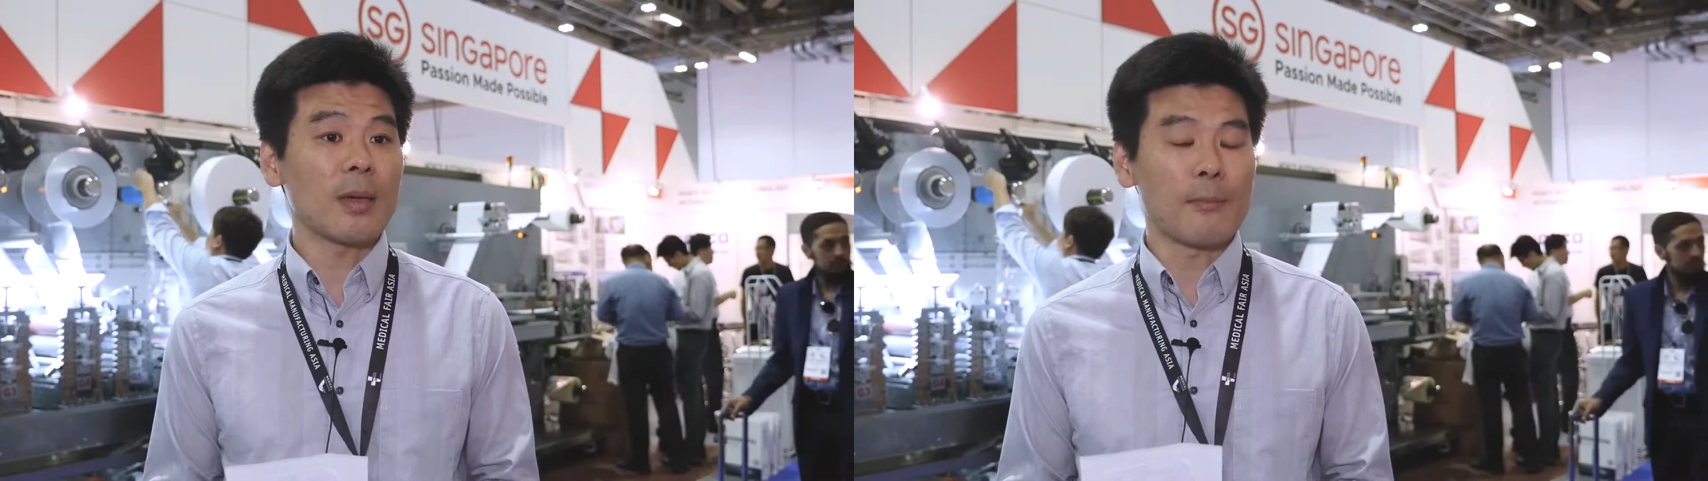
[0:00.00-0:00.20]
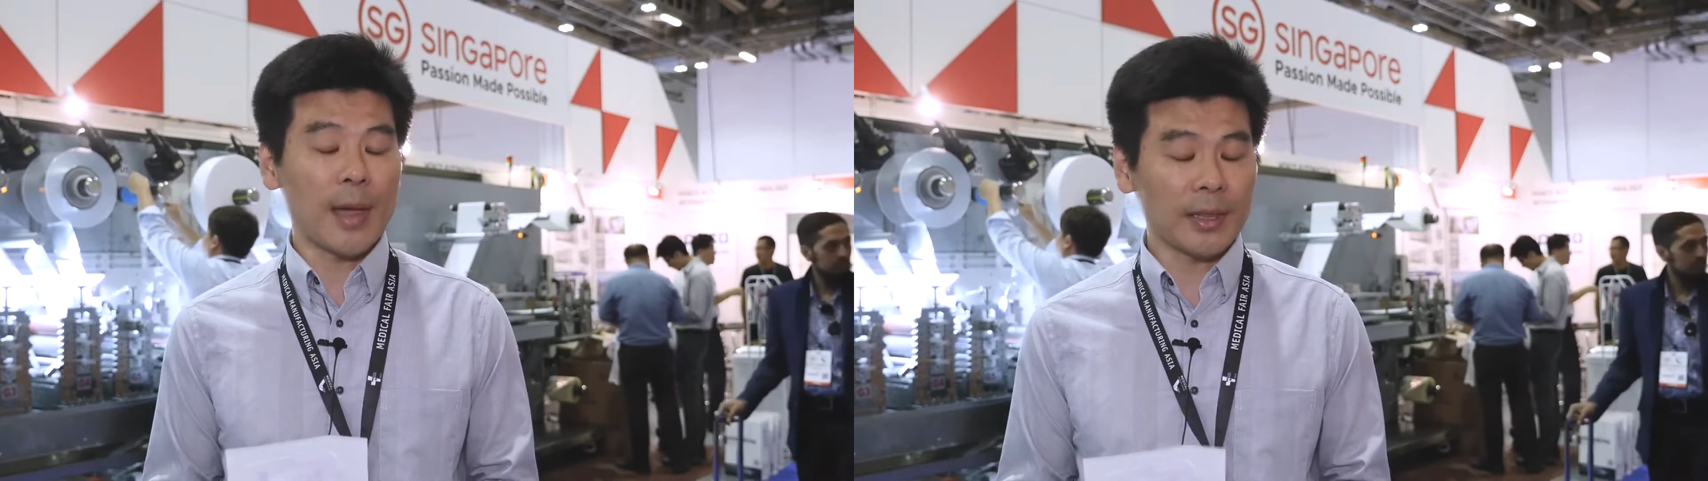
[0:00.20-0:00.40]

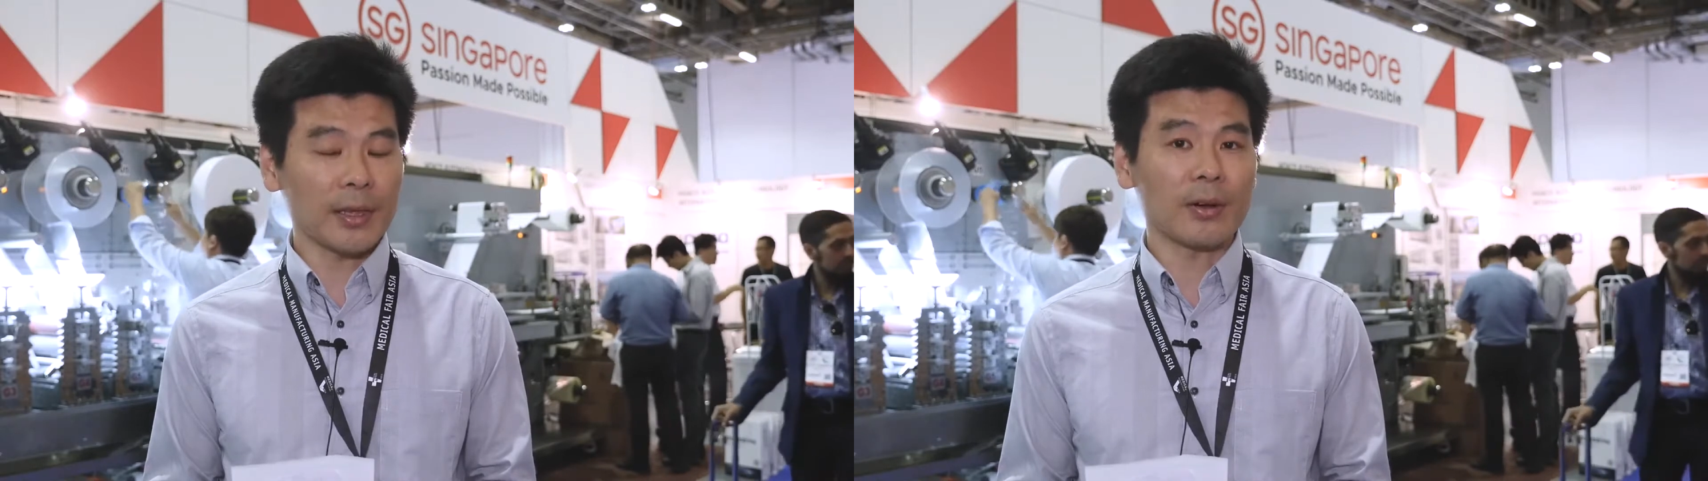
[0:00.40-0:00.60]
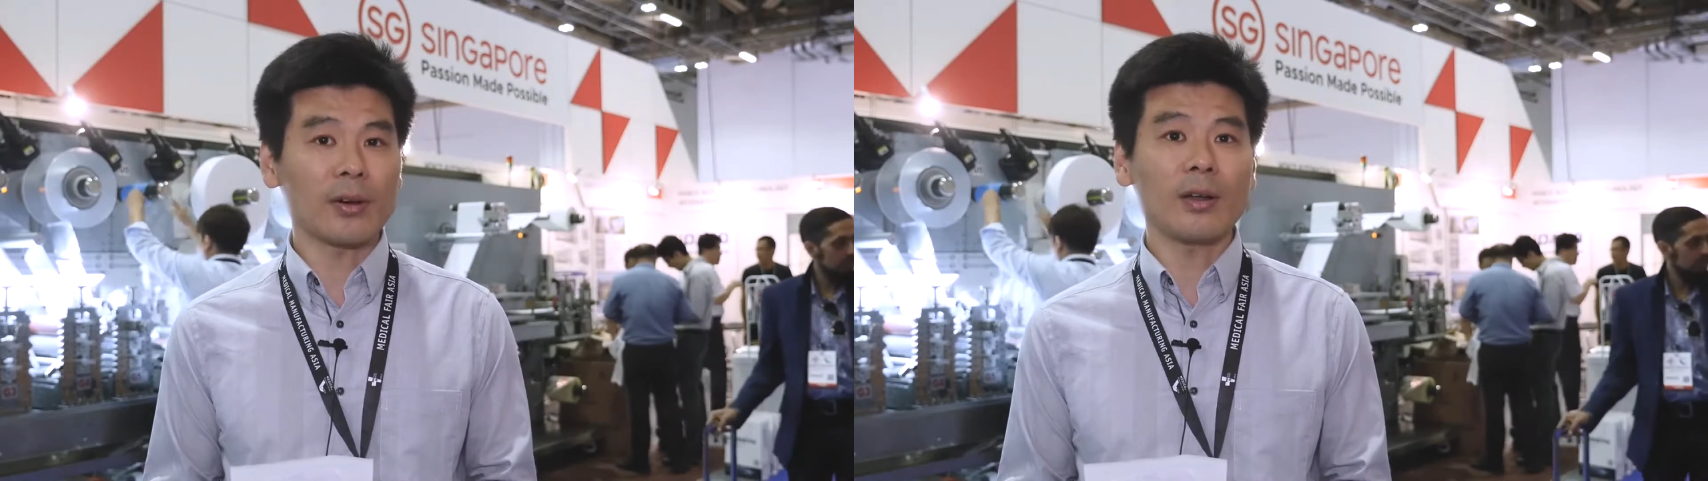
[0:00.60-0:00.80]

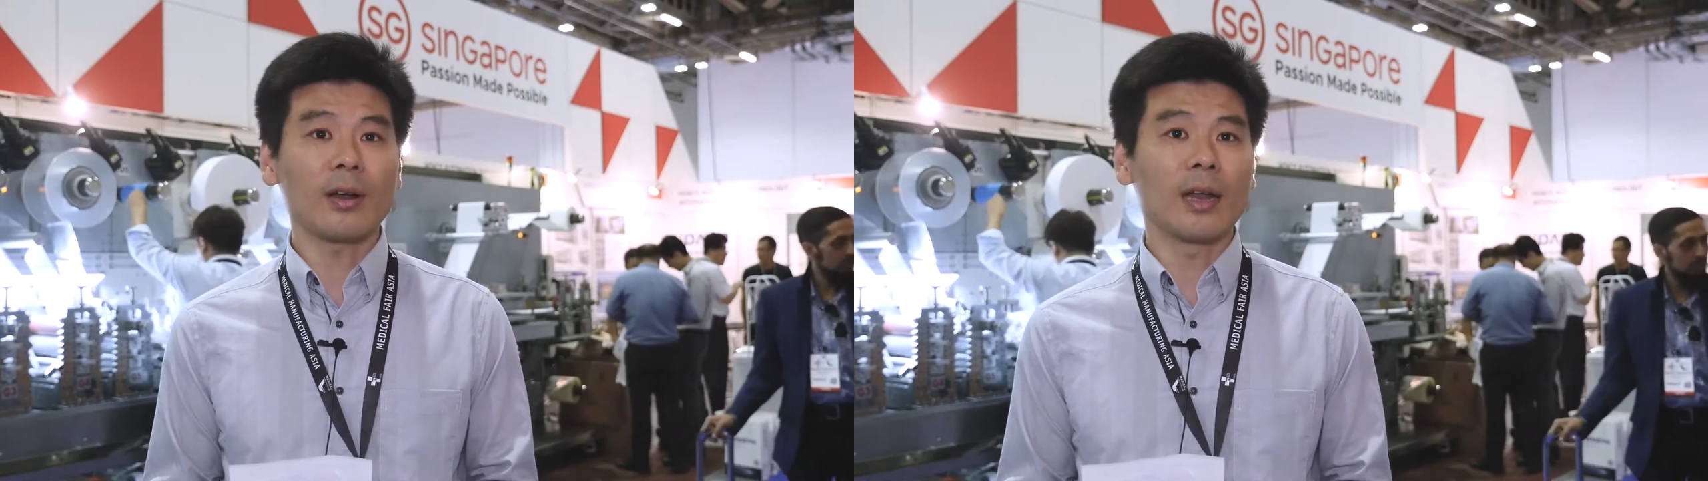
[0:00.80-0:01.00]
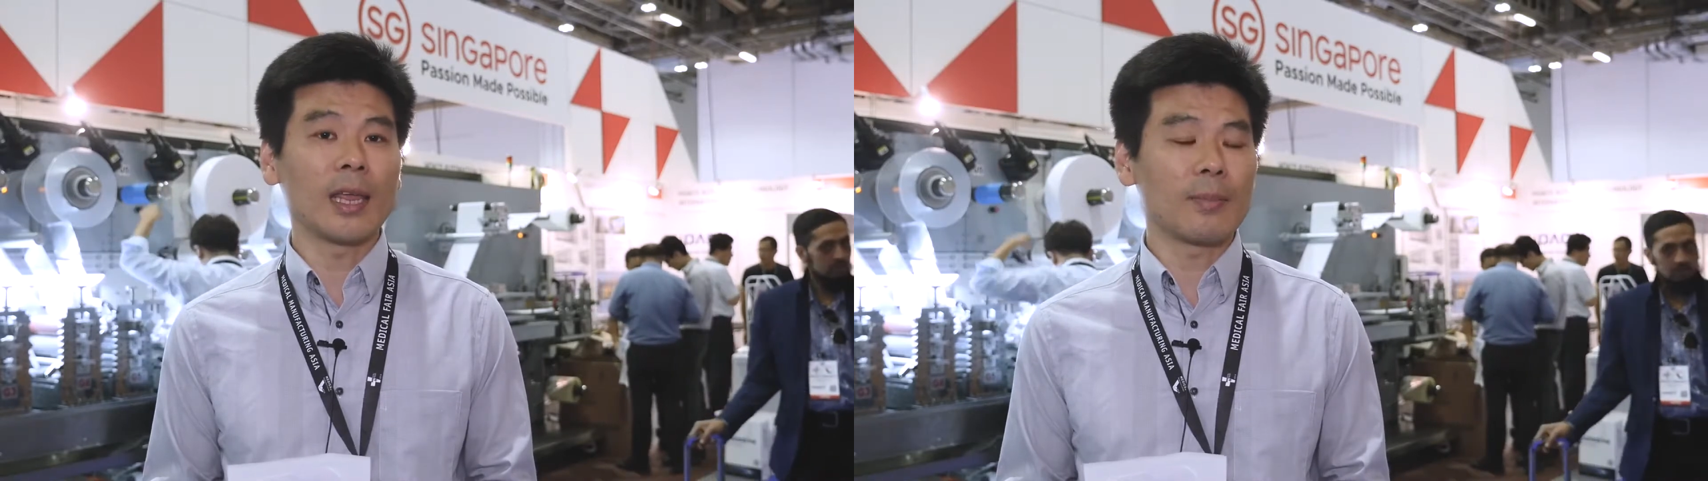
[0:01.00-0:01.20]
medical,
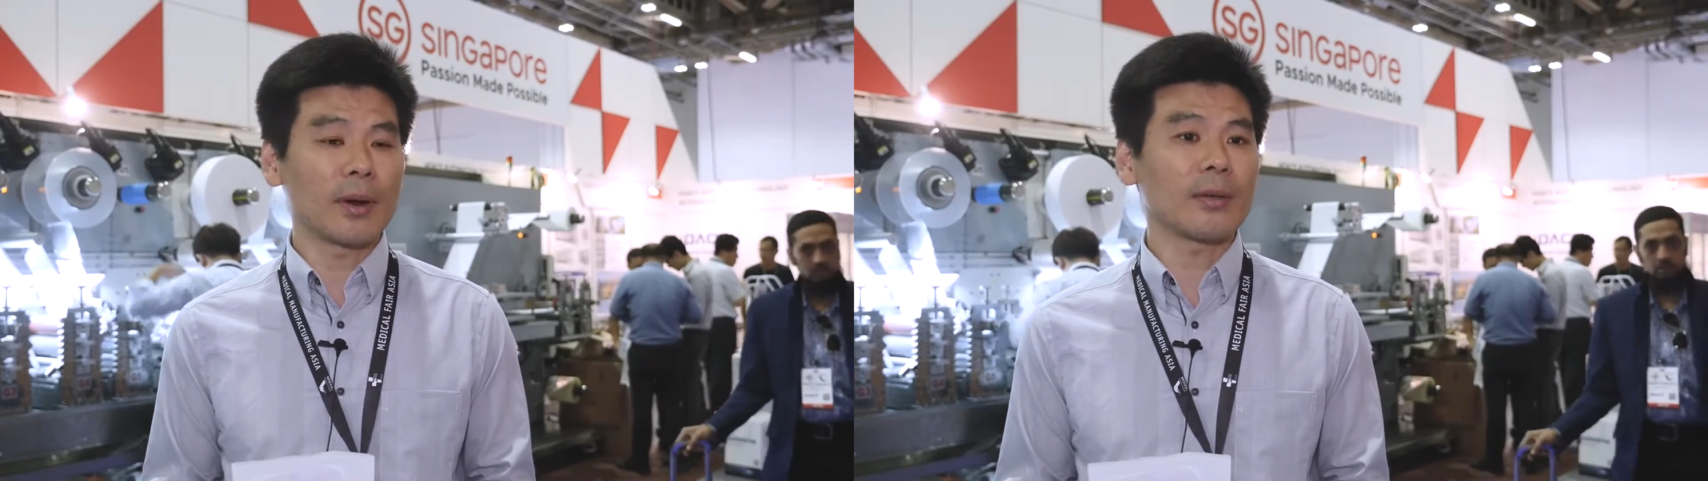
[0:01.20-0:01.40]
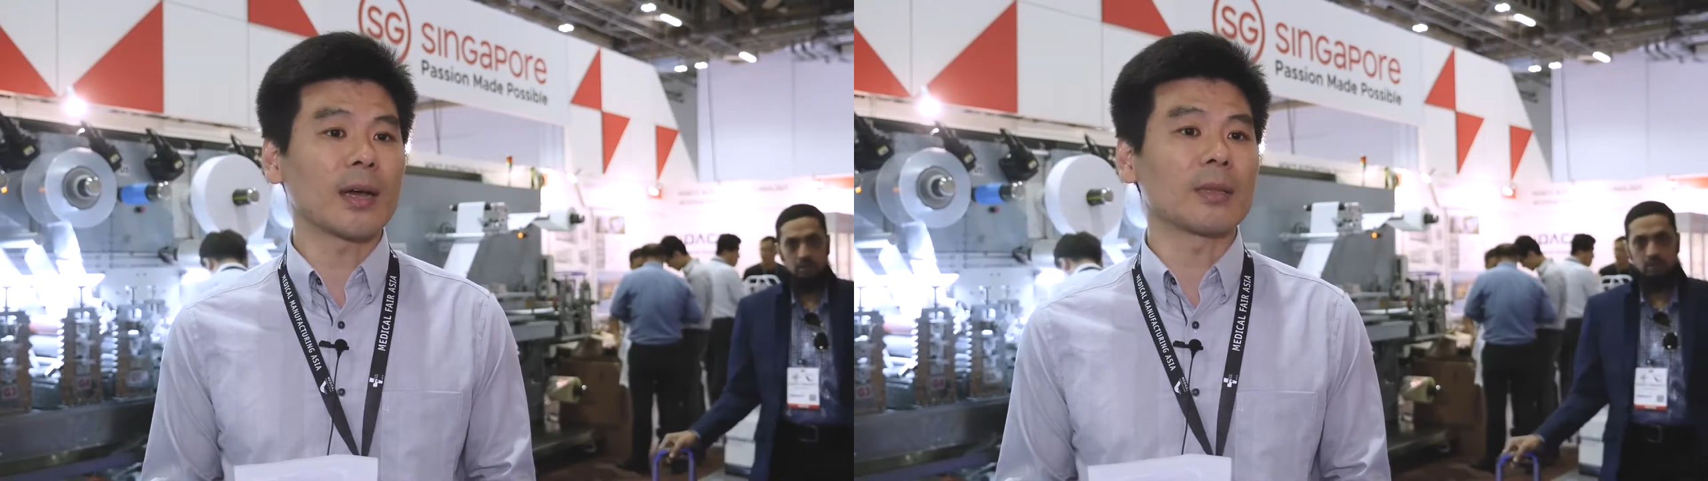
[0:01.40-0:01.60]

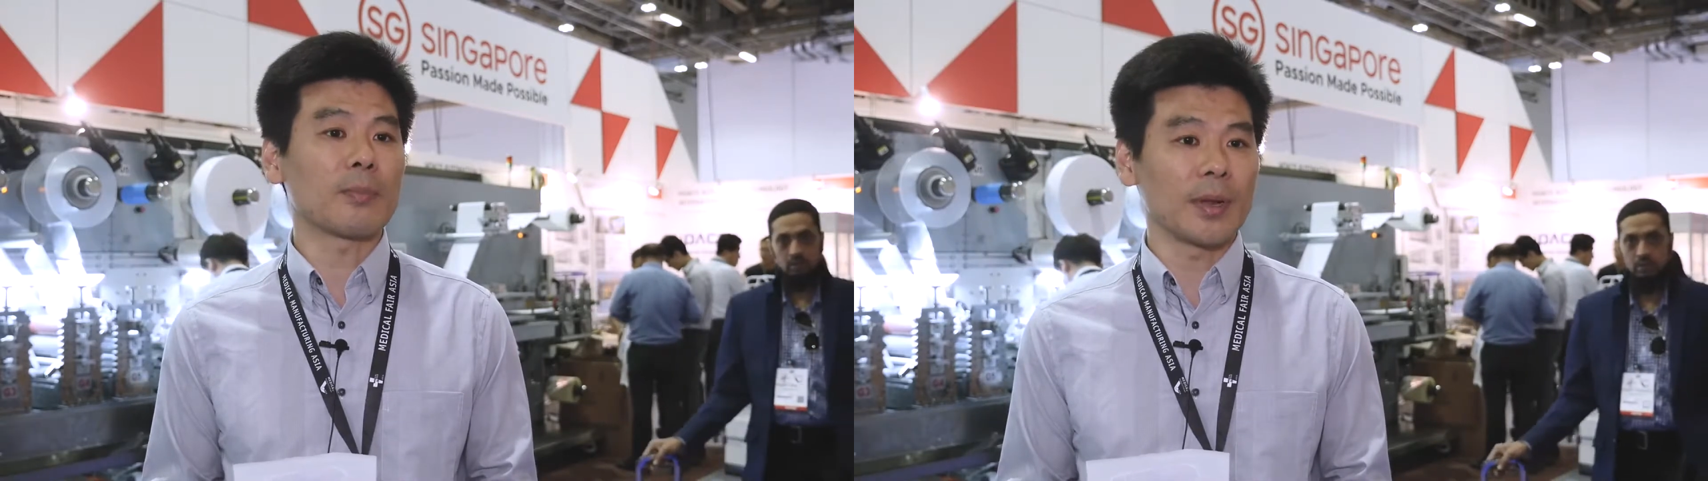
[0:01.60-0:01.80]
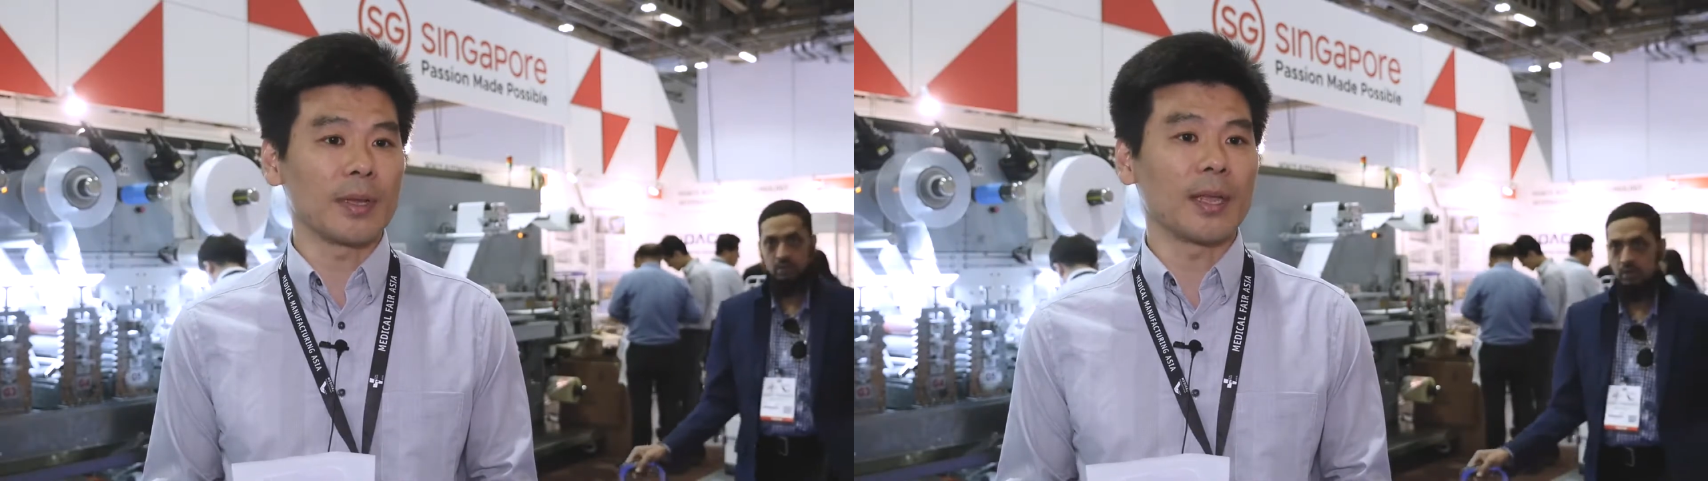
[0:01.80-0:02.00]
labeling, and
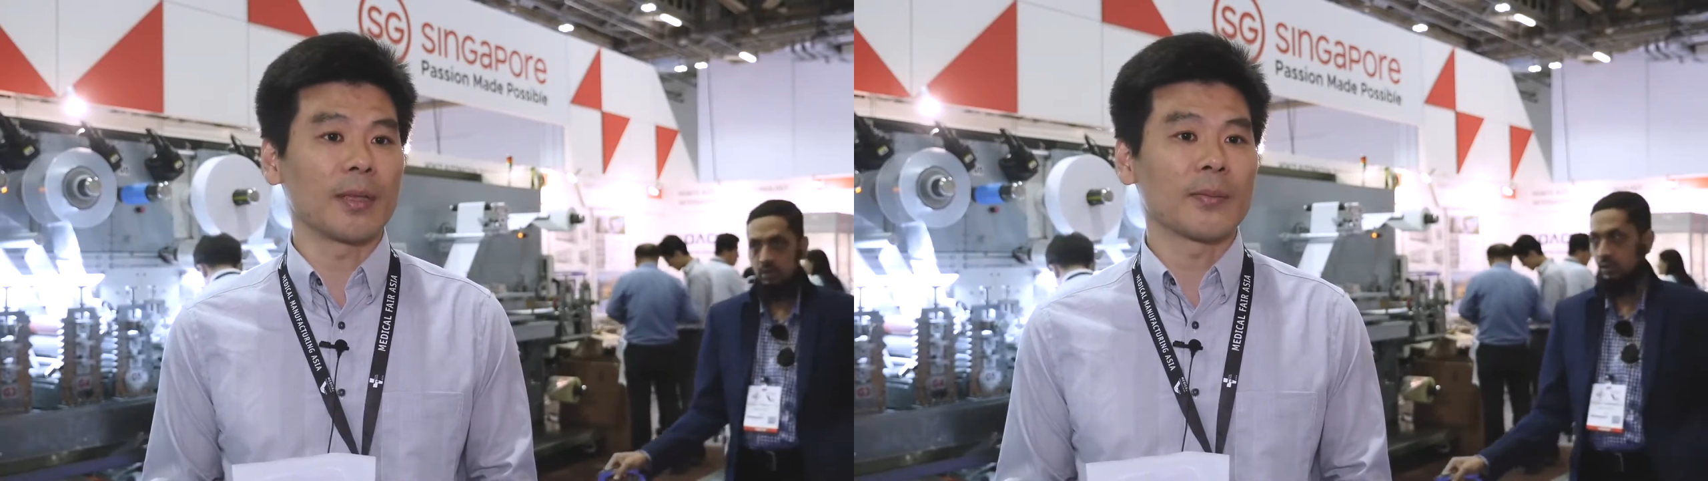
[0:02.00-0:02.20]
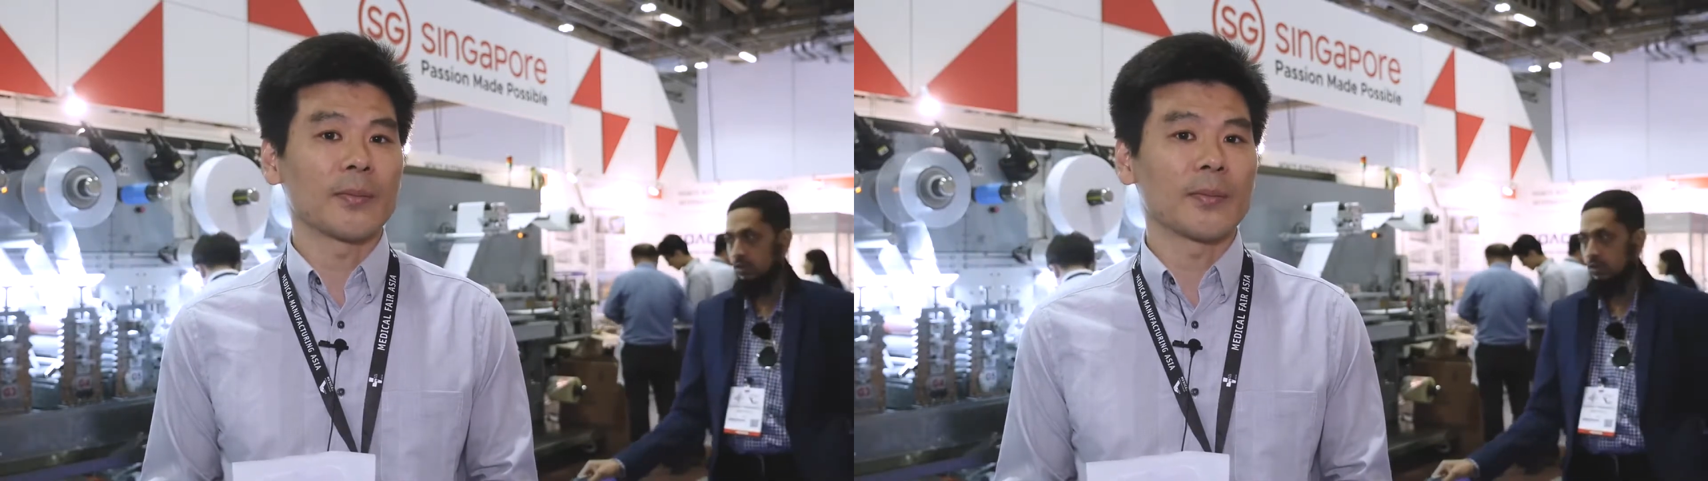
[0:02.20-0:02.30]
printing.